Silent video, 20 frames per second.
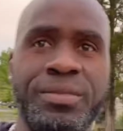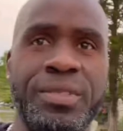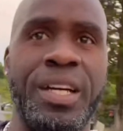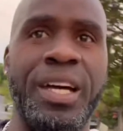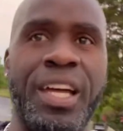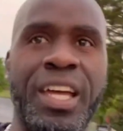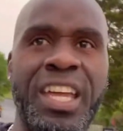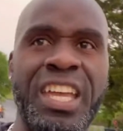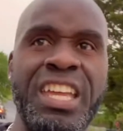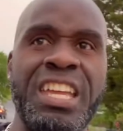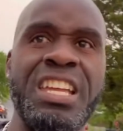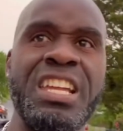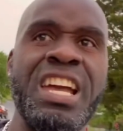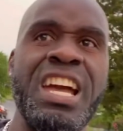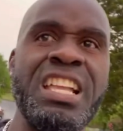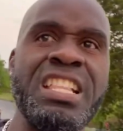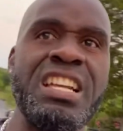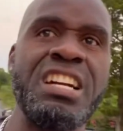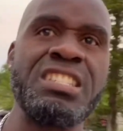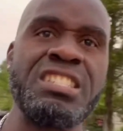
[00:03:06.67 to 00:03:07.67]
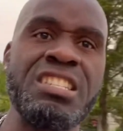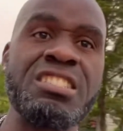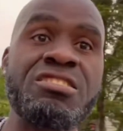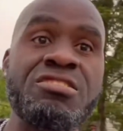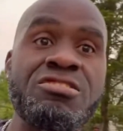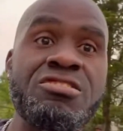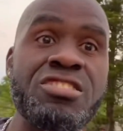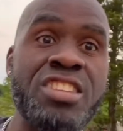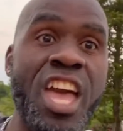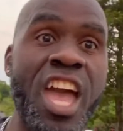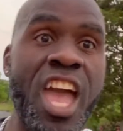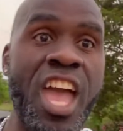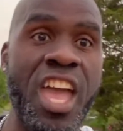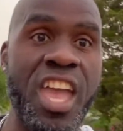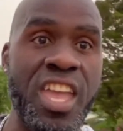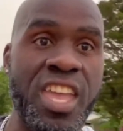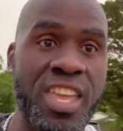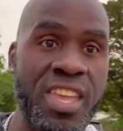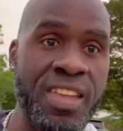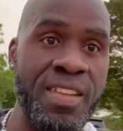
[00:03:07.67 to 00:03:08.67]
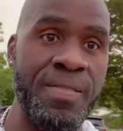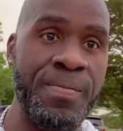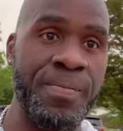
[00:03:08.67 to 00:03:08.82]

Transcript: I ain't got nothing to say.